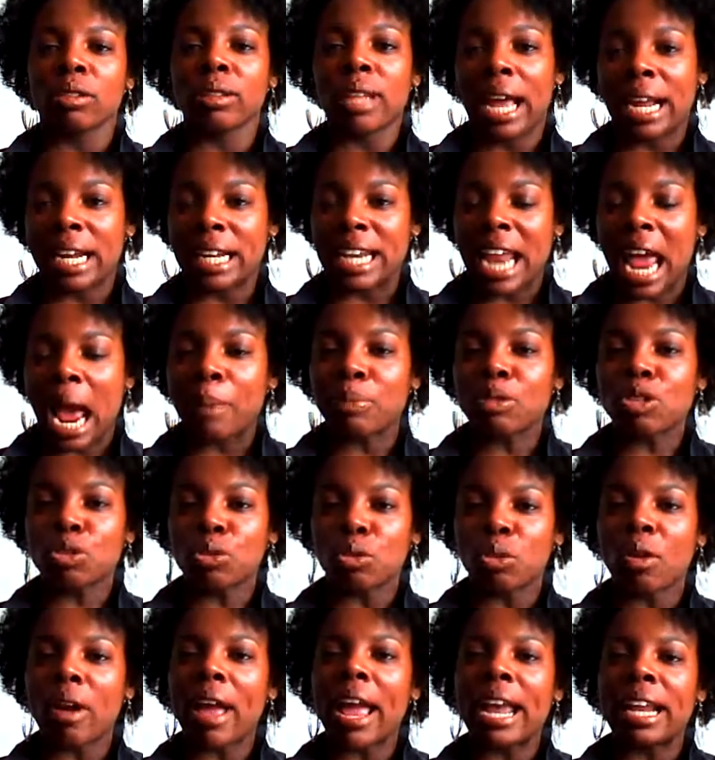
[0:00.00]
like
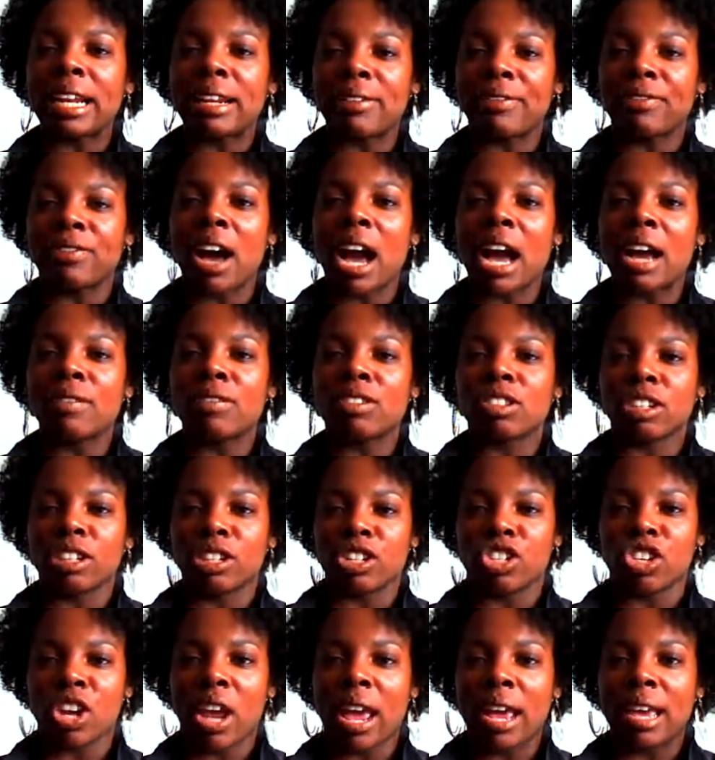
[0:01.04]
Natural 85
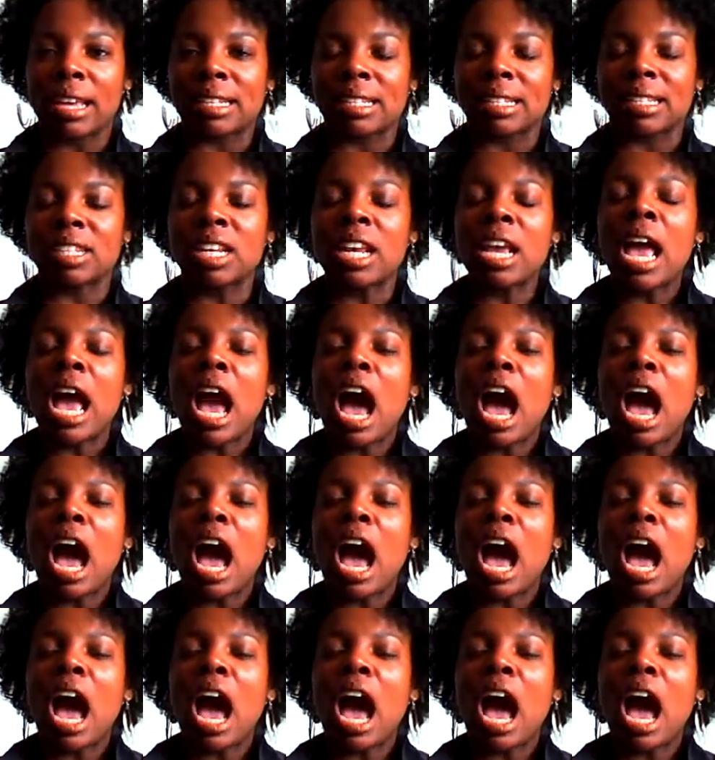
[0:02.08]
suggests,